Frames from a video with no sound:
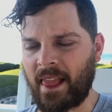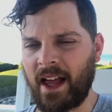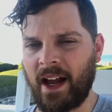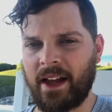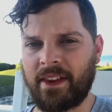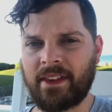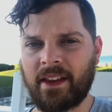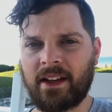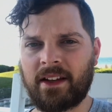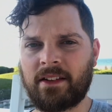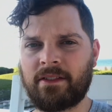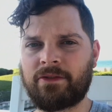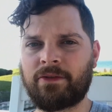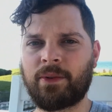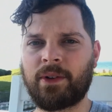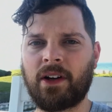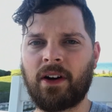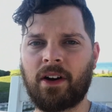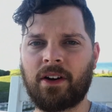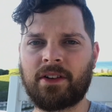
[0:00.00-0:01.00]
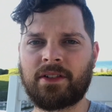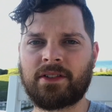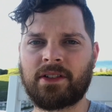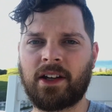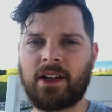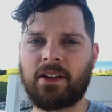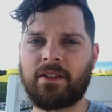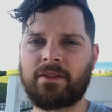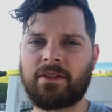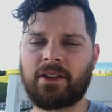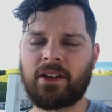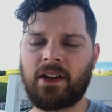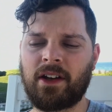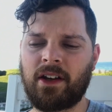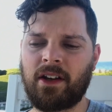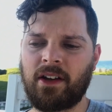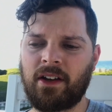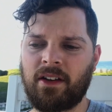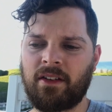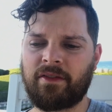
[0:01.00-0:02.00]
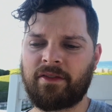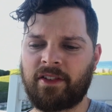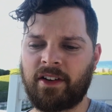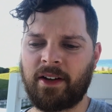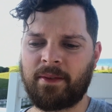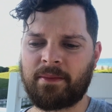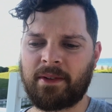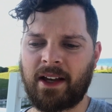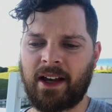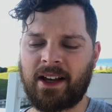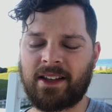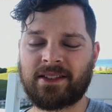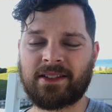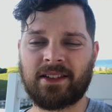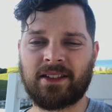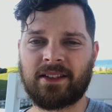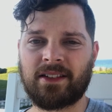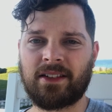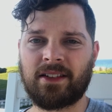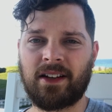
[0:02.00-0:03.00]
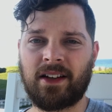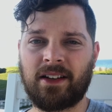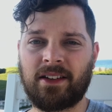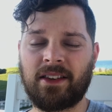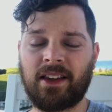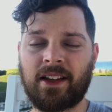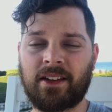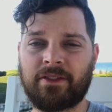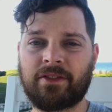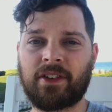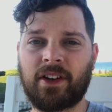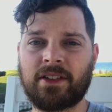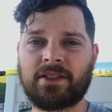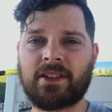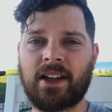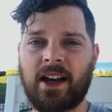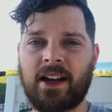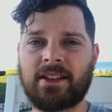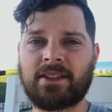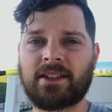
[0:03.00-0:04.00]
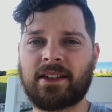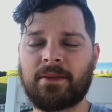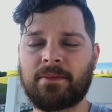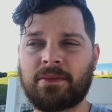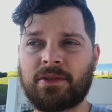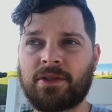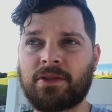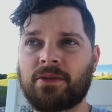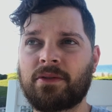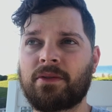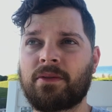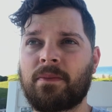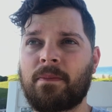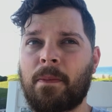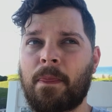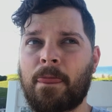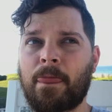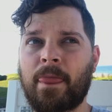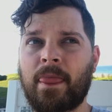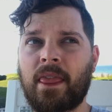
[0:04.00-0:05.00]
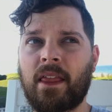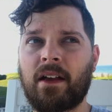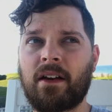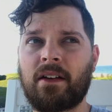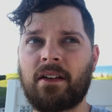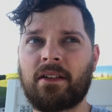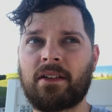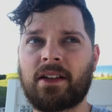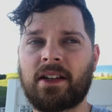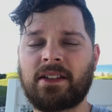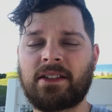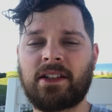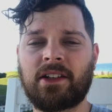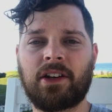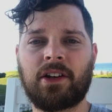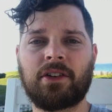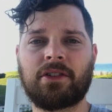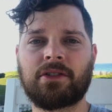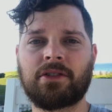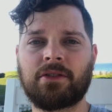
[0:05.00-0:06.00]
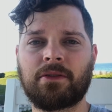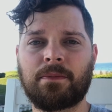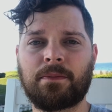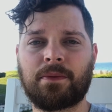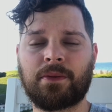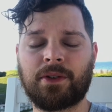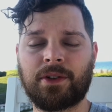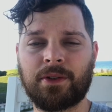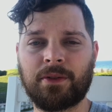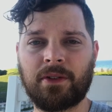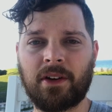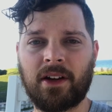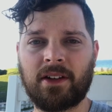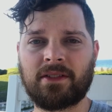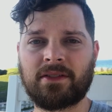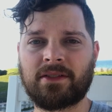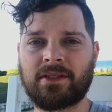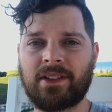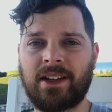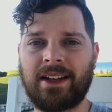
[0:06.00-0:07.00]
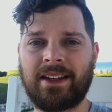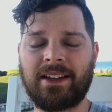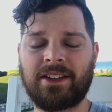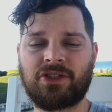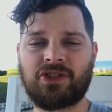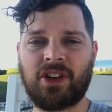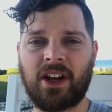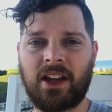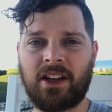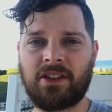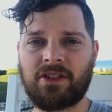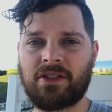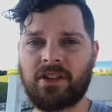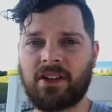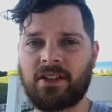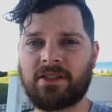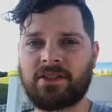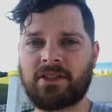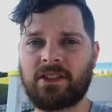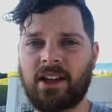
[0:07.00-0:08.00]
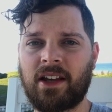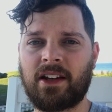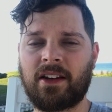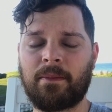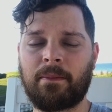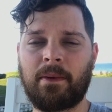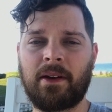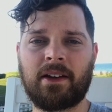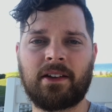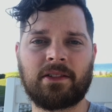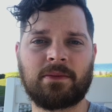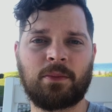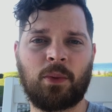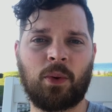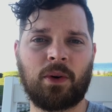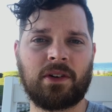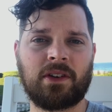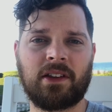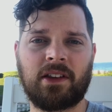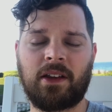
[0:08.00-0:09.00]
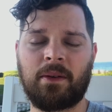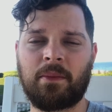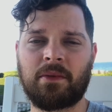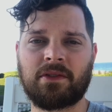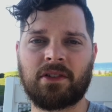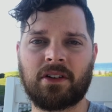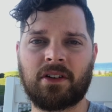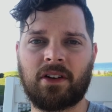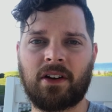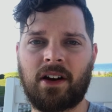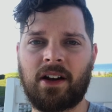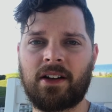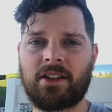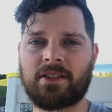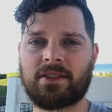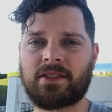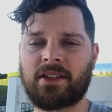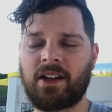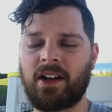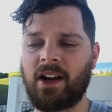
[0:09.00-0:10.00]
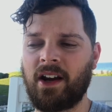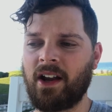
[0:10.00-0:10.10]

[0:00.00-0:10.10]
And then if we are saved, for Him to for us to ask Him to continue to prune us and to change us and to make us more into the image of Christ.